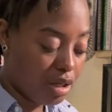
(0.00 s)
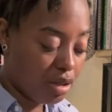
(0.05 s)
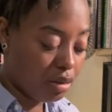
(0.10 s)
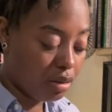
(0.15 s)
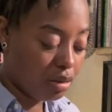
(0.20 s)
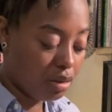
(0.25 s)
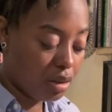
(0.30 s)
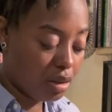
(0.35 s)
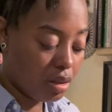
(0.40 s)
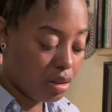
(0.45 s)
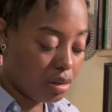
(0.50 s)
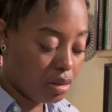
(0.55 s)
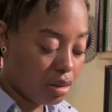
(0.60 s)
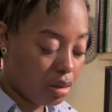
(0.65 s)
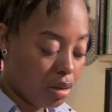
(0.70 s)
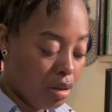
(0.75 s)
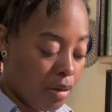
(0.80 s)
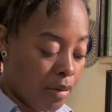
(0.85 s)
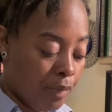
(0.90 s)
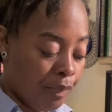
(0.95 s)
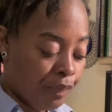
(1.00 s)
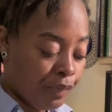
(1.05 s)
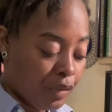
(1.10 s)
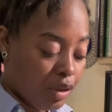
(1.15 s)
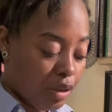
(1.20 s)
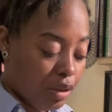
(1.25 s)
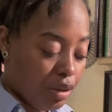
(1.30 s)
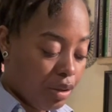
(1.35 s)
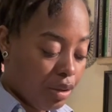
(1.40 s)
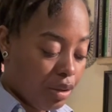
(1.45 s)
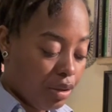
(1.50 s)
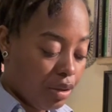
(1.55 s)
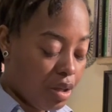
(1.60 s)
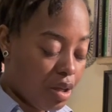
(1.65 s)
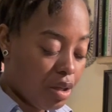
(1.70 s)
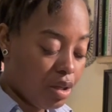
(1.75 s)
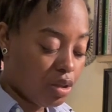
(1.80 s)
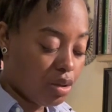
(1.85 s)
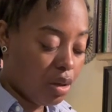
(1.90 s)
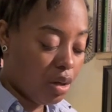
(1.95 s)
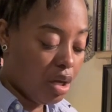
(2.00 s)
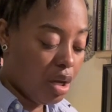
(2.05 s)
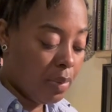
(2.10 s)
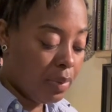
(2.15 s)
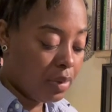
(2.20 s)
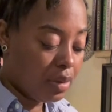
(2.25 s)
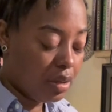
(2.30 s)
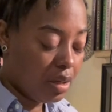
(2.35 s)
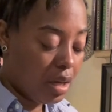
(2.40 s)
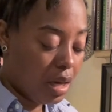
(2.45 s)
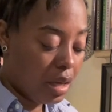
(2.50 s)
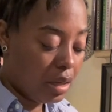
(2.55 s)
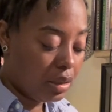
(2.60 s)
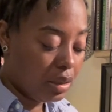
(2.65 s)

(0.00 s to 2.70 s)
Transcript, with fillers: Your things are things are up and down,